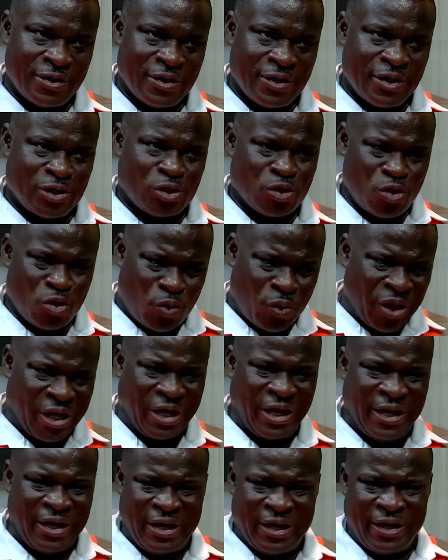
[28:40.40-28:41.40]
So
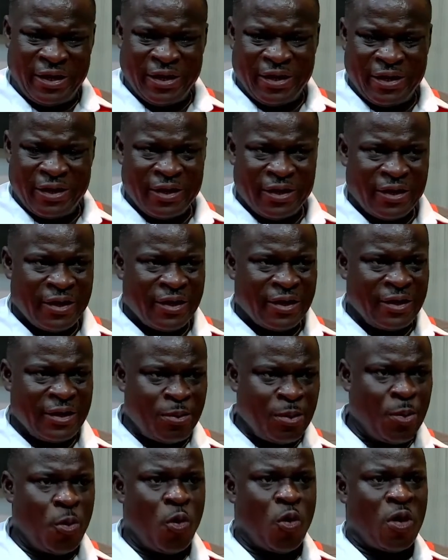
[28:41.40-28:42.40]
quickly, the
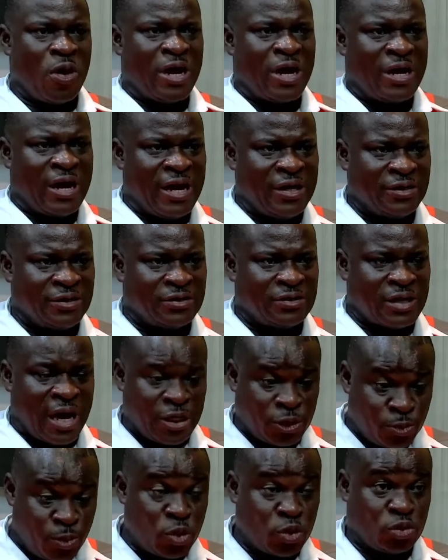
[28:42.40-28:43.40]
people organized. I
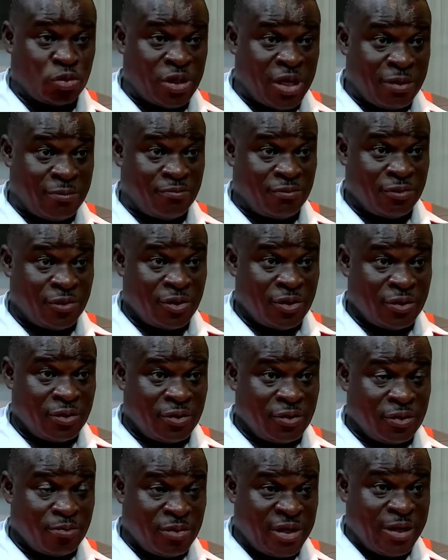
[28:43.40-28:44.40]
spoke to them.
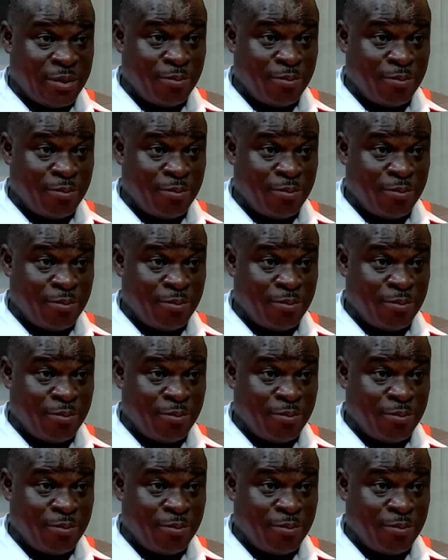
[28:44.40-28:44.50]
The